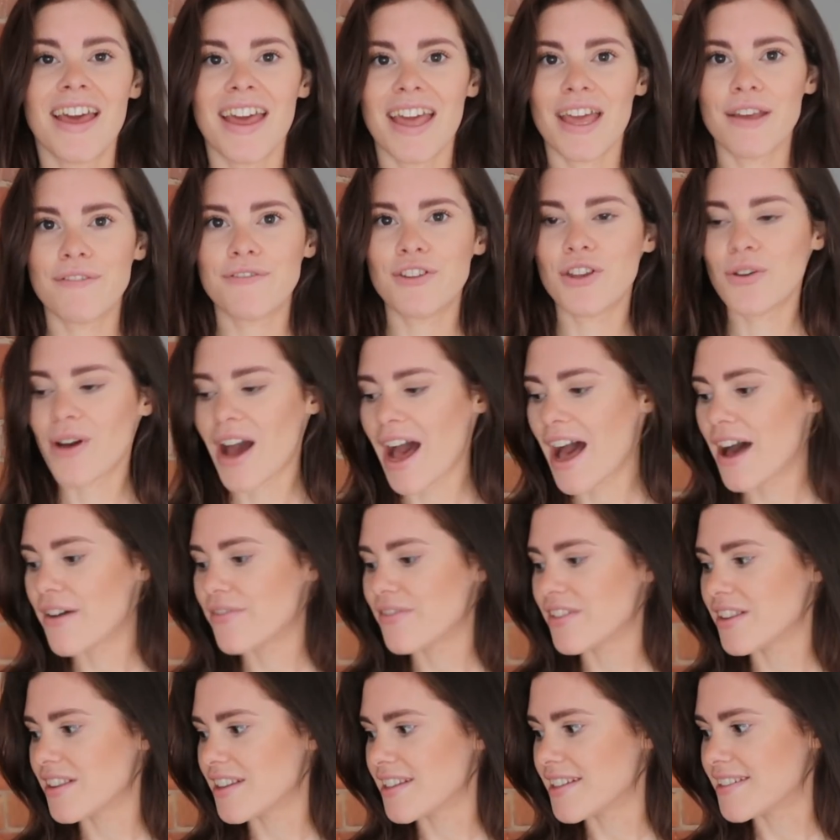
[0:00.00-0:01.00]
If you
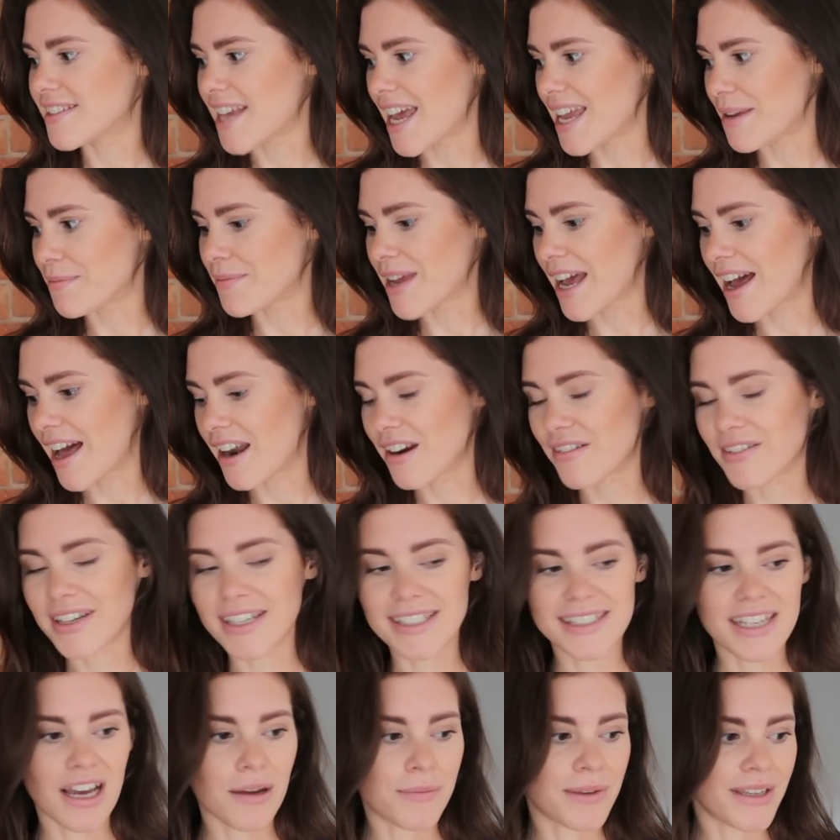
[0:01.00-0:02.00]
have the same
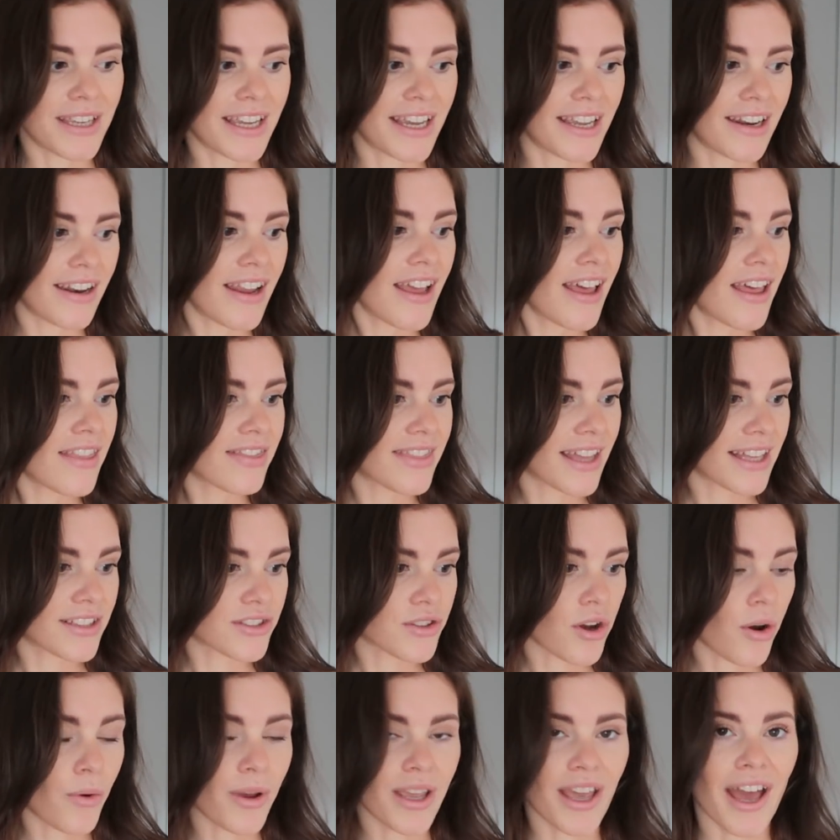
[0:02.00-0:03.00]
calories coming in that's
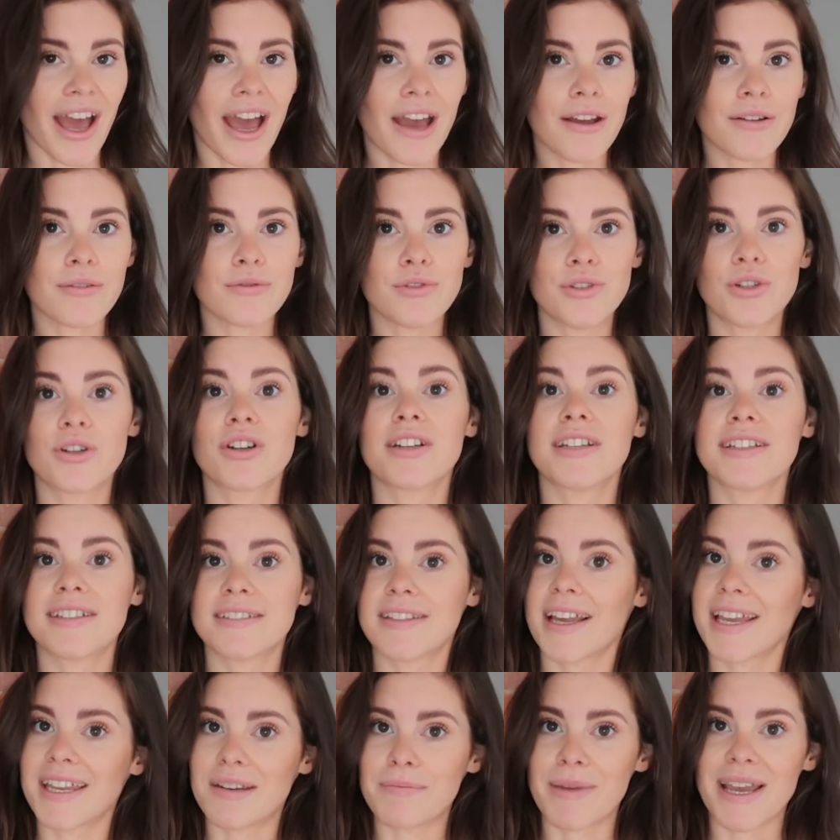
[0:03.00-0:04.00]
going out, you're going to
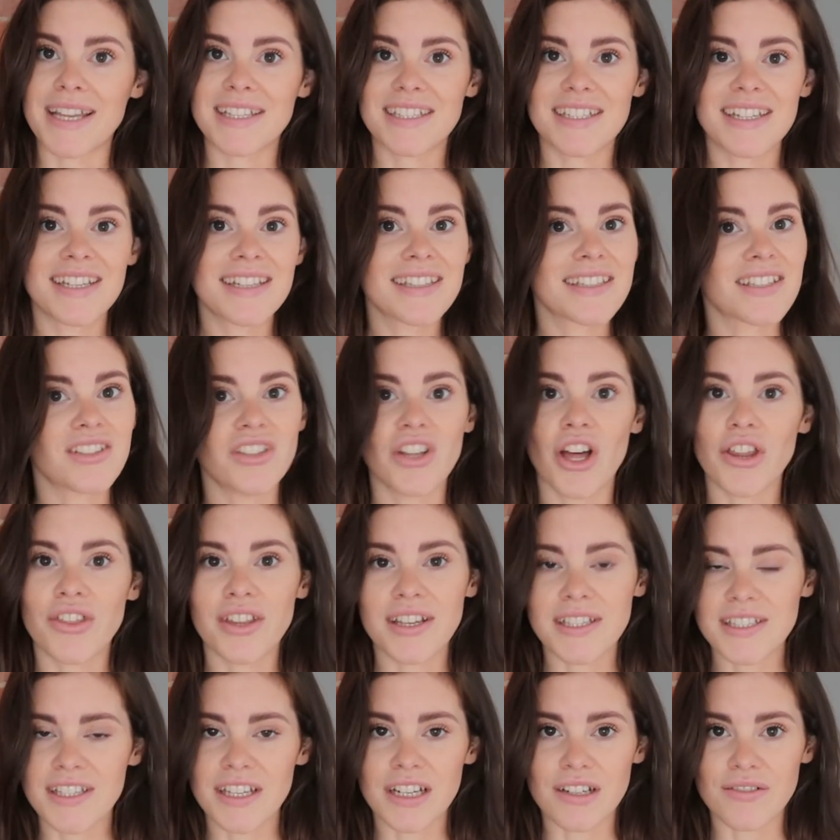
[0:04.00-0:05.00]
stay in maintenance.
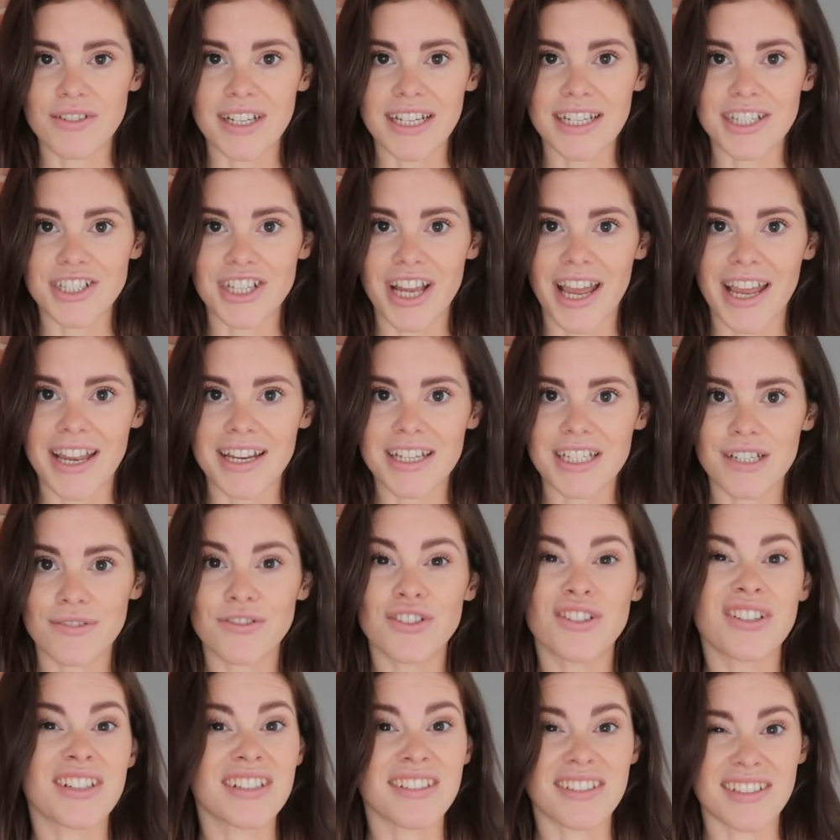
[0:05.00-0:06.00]
Nothing's going to really change if
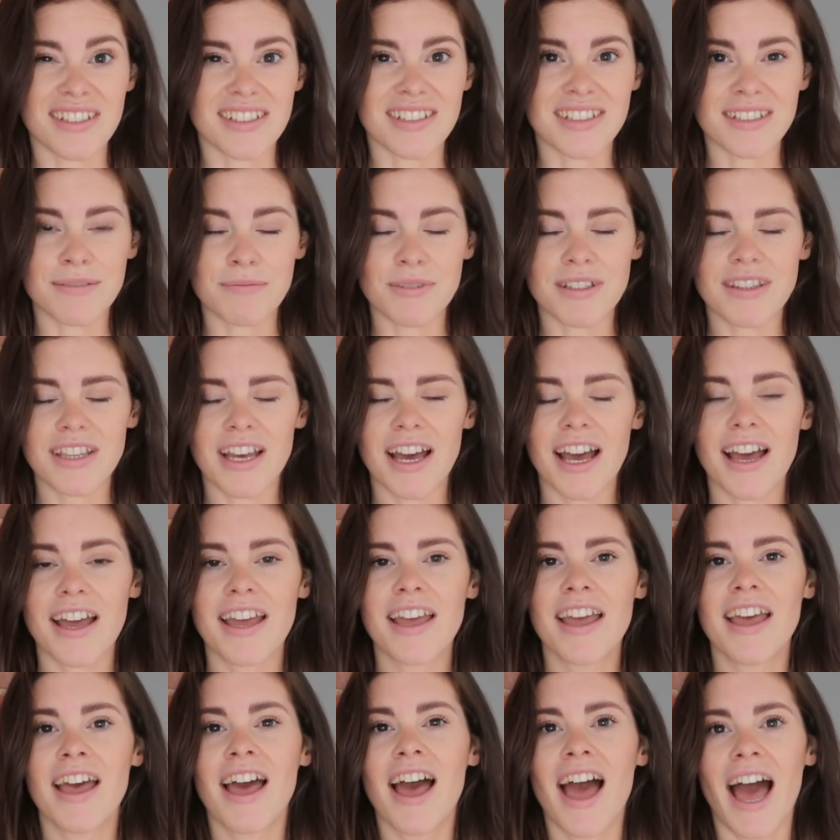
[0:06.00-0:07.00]
you're consistent with that.
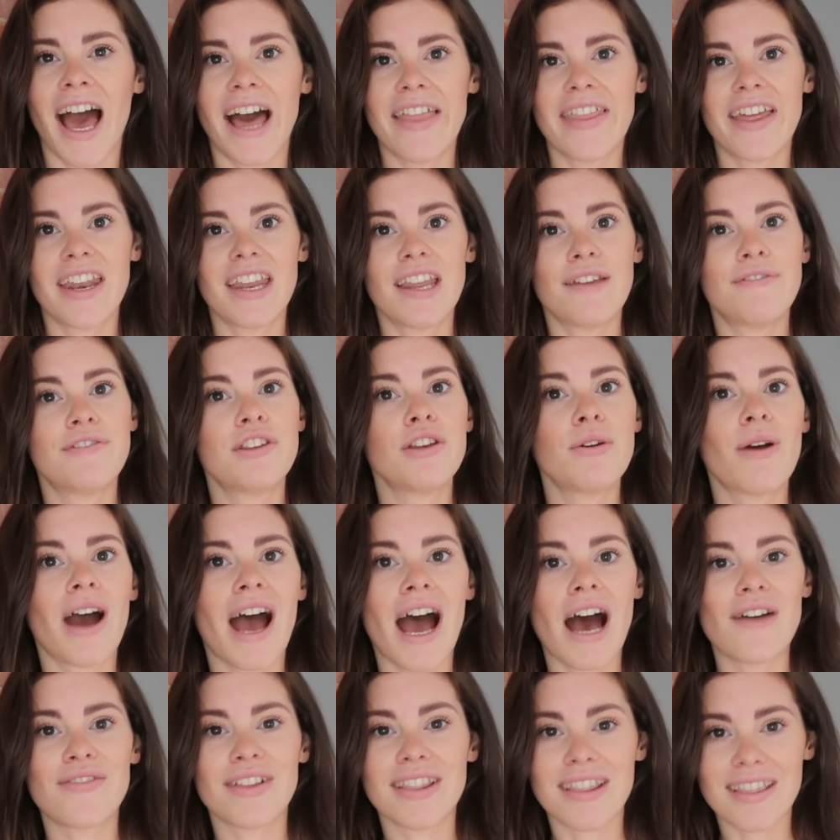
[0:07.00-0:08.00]
And then if you
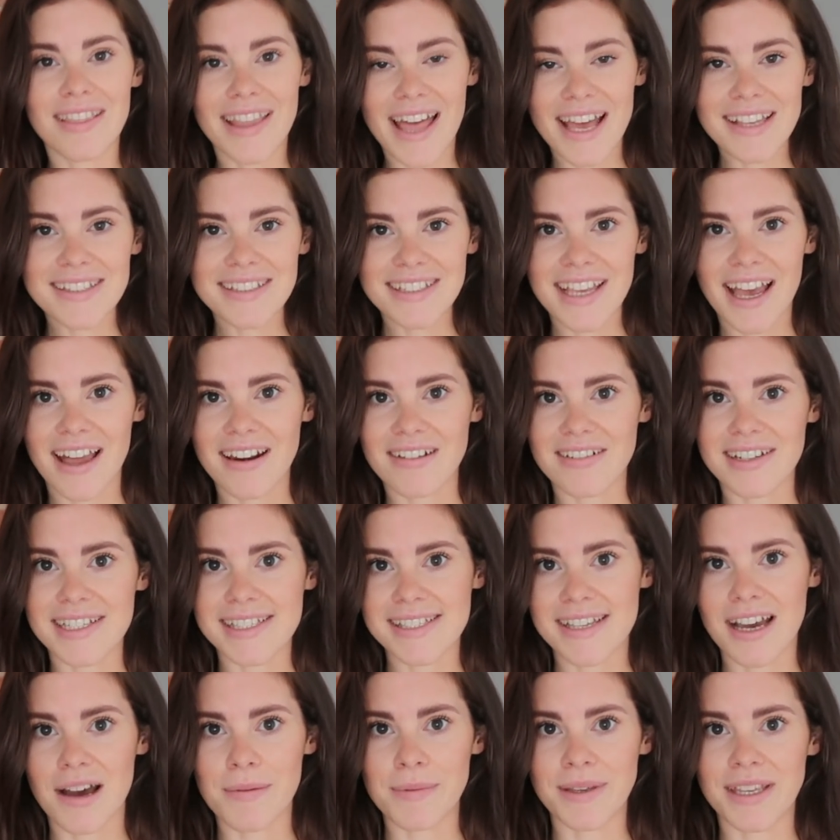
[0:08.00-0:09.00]
have less calories
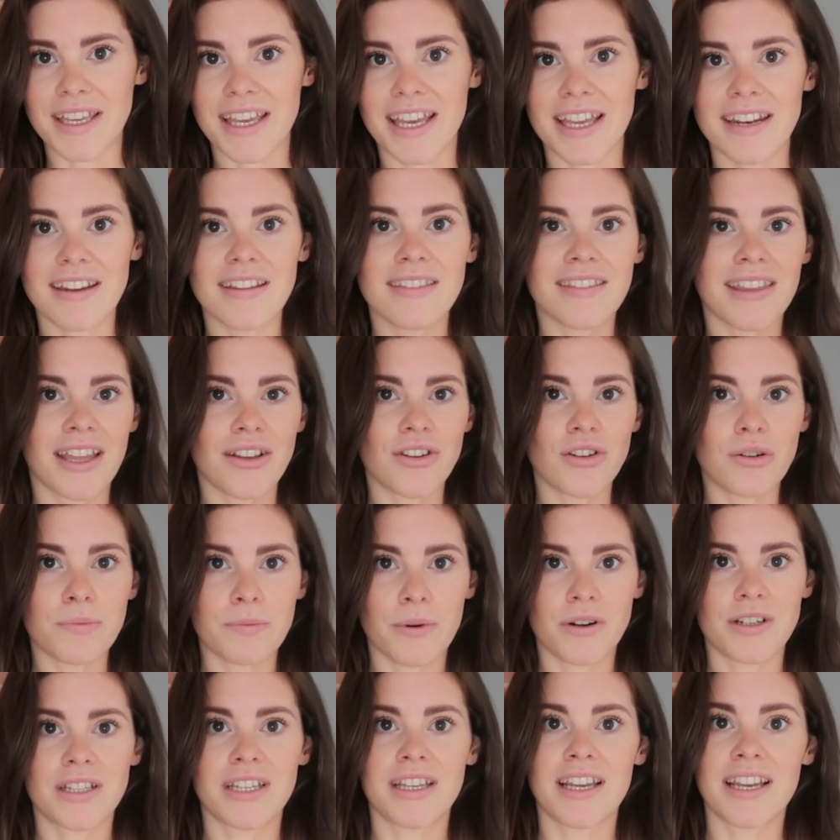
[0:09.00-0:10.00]
coming in than your
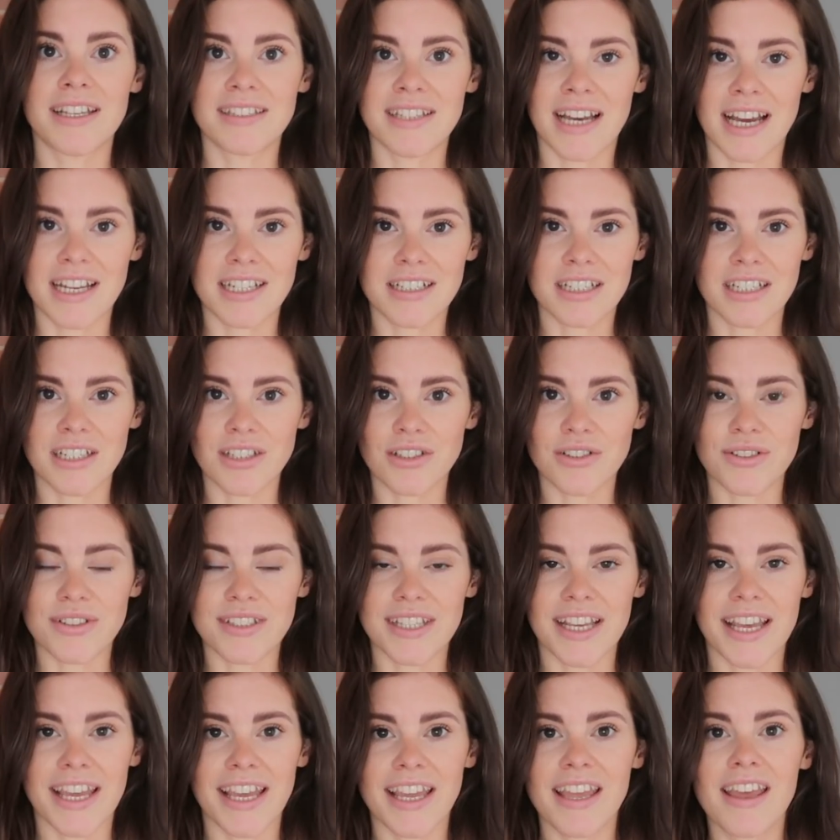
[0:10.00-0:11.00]
body is actually
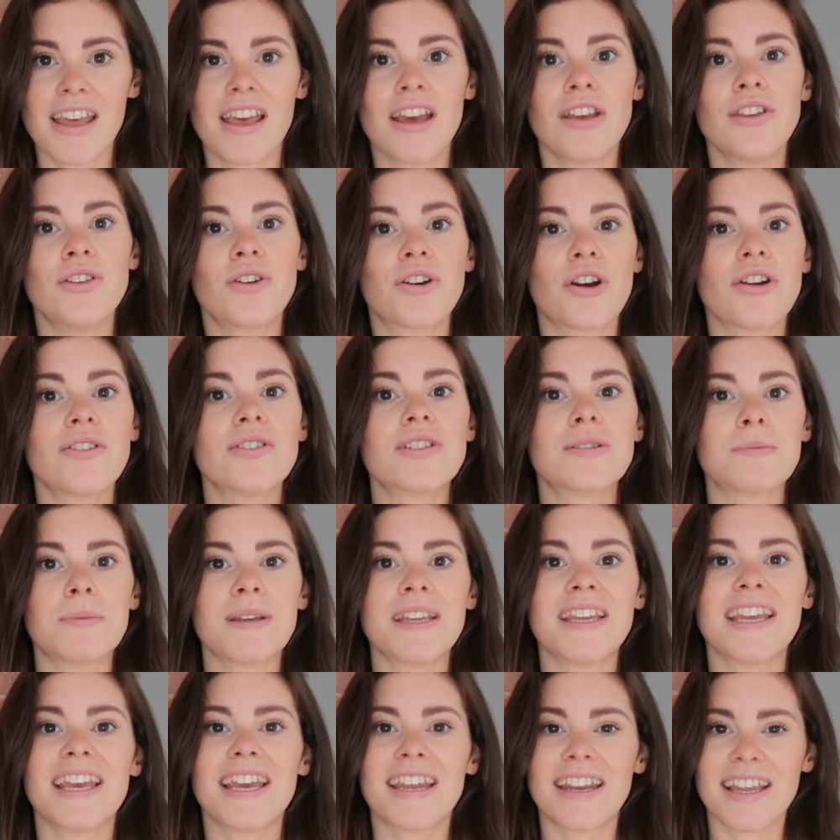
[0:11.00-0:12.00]
using, you're going to
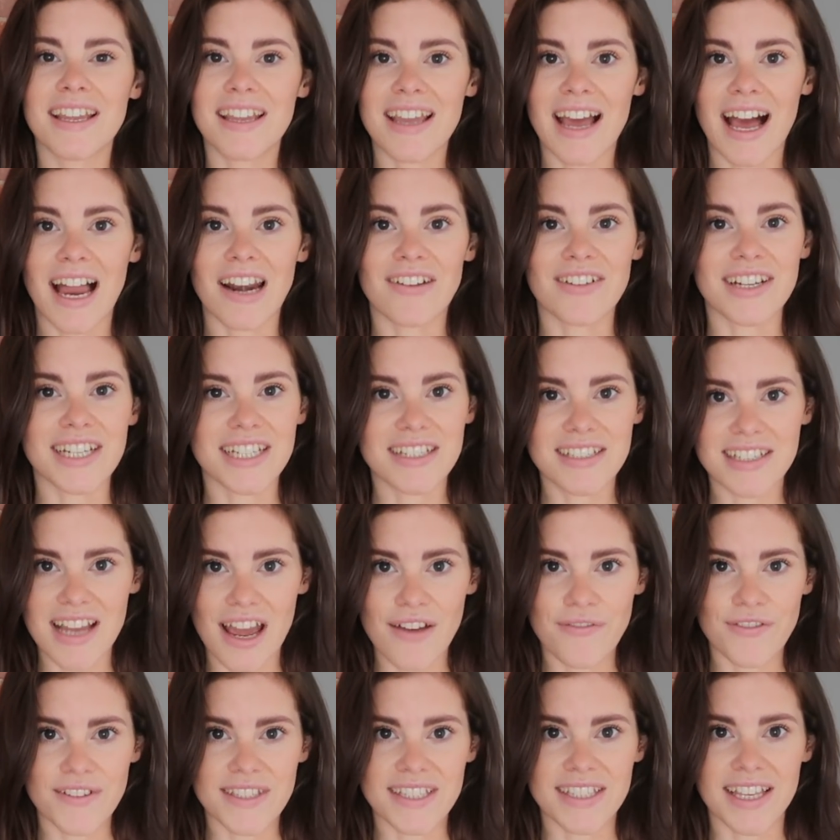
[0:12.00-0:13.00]
be in a calorie
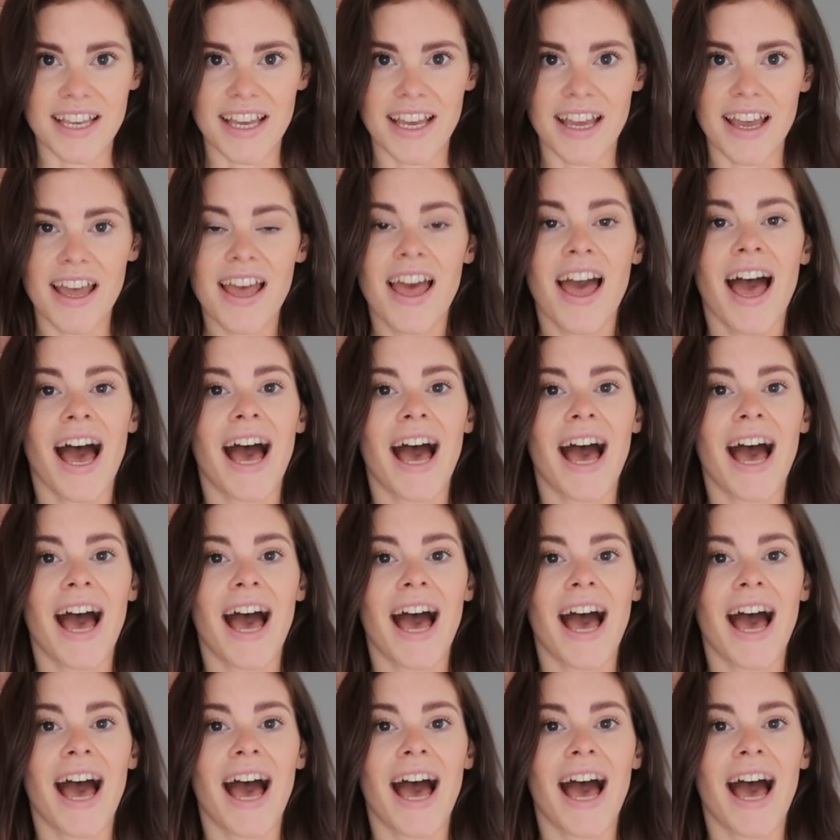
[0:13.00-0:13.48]
deficit.